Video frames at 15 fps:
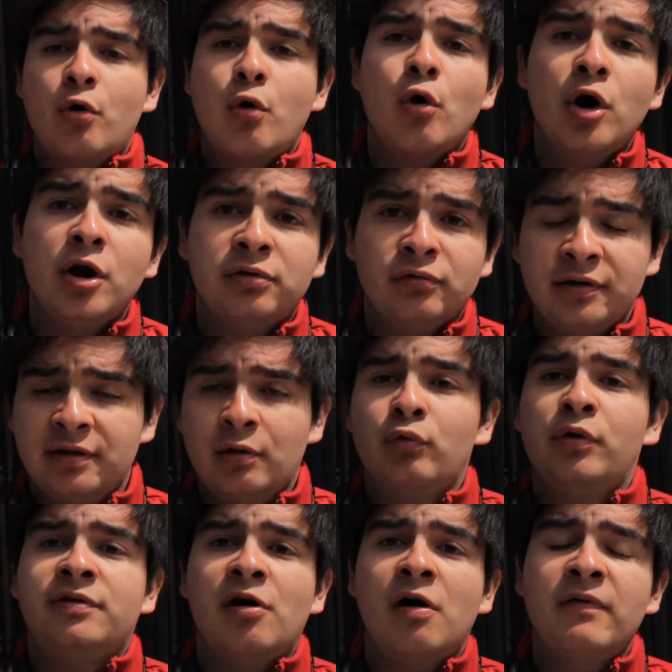chords? Where is it
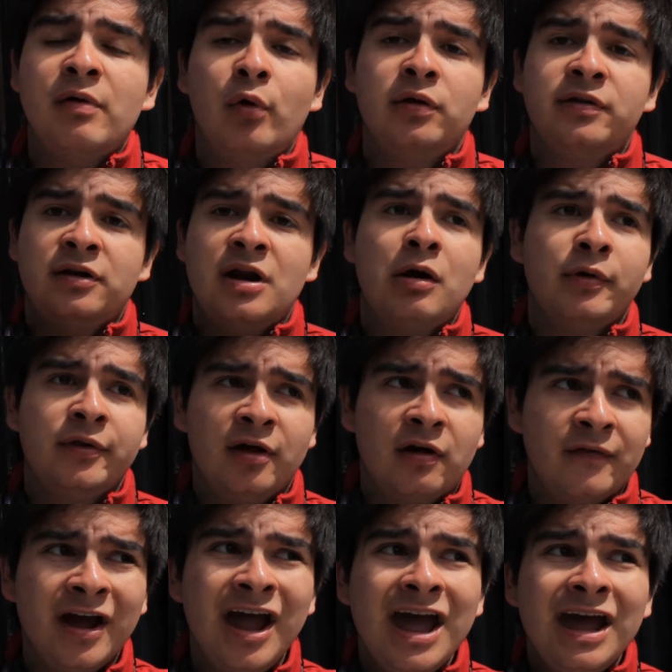resolving? Where is it not
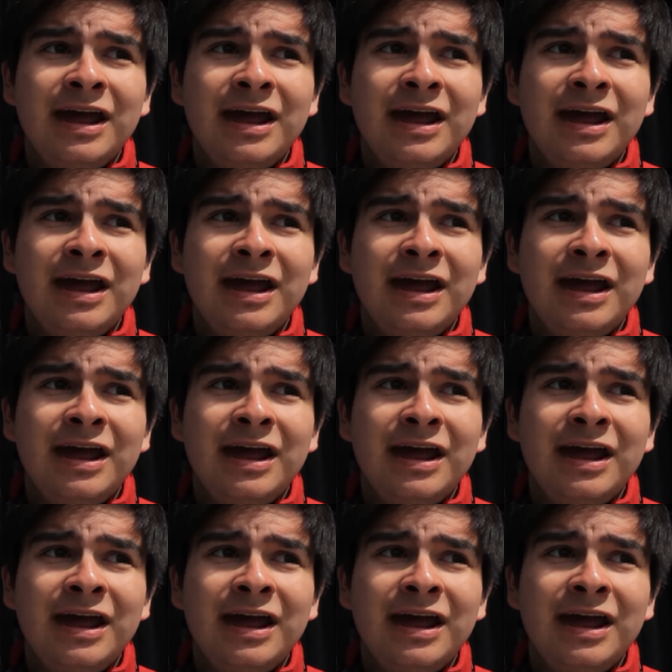resolving?